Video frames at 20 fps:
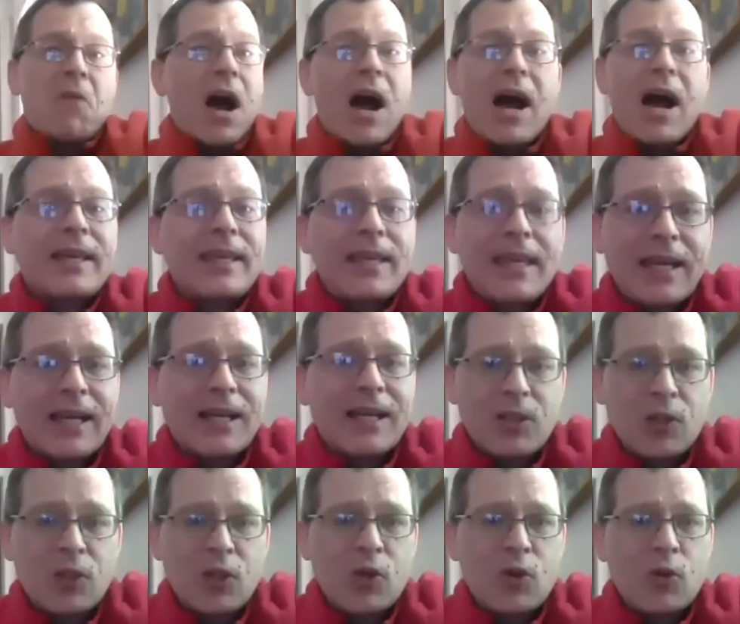I can't
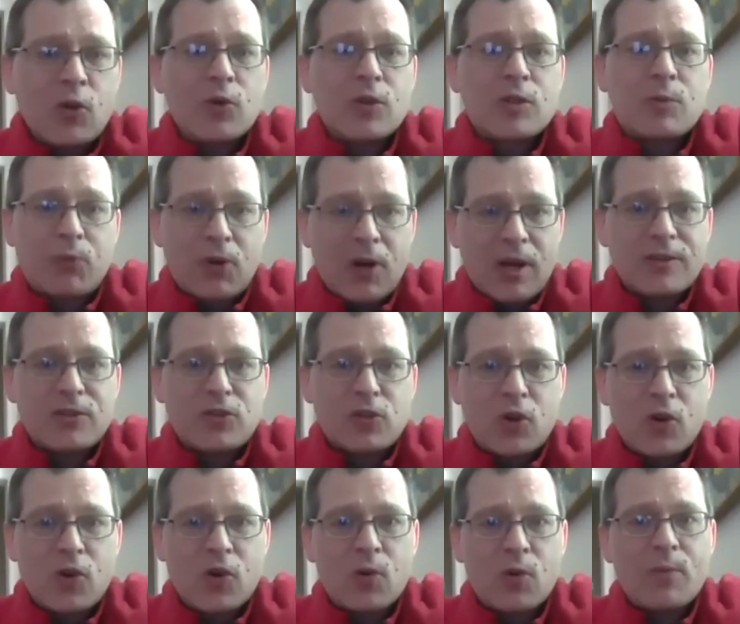use
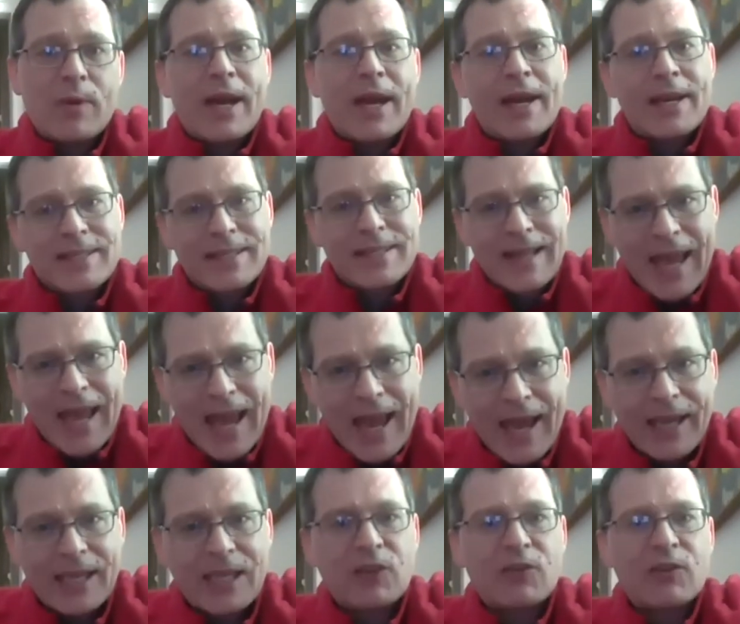Brantome as an
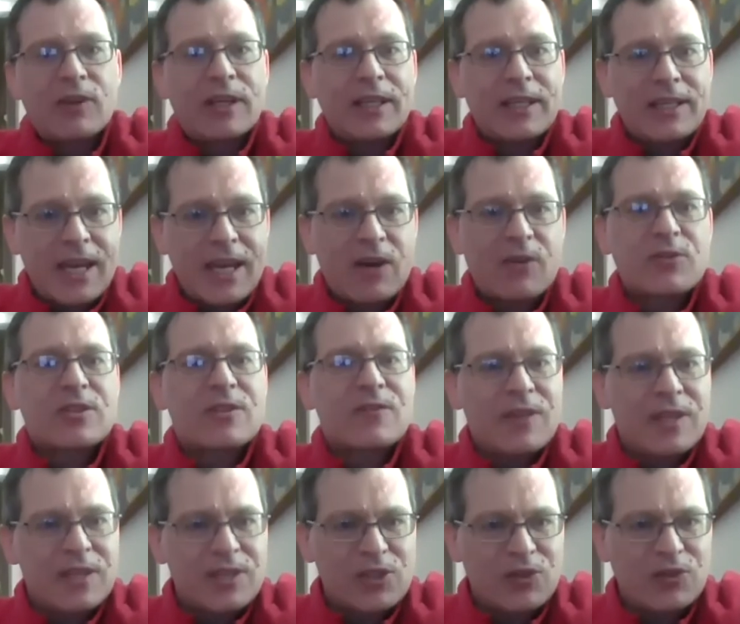accurate account of
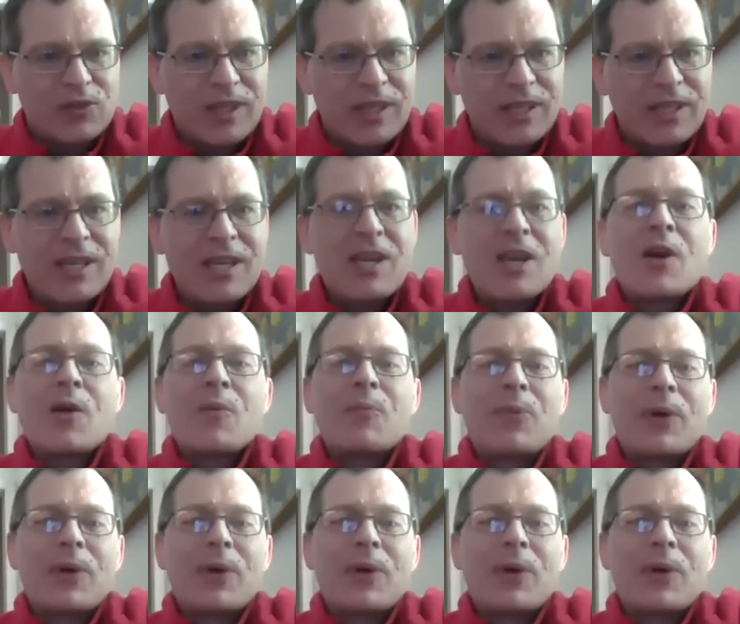history, no.